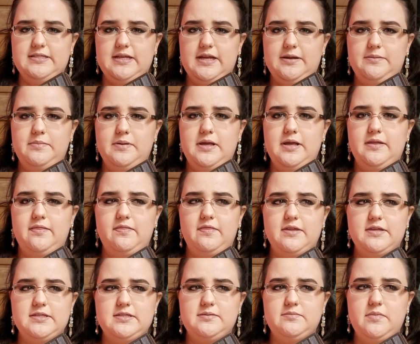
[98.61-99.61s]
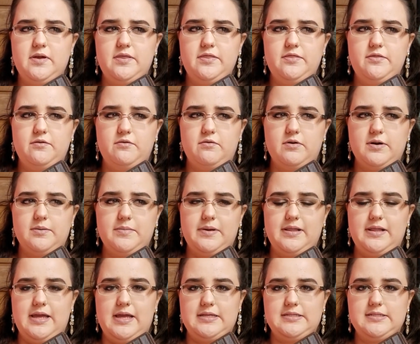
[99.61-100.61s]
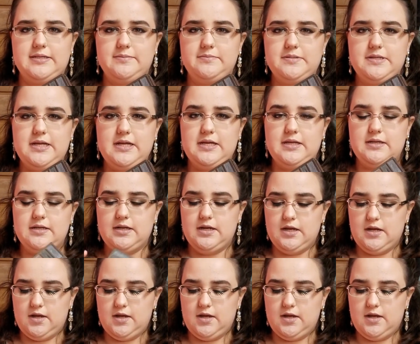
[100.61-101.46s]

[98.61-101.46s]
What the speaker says: side pan this month or in my last update,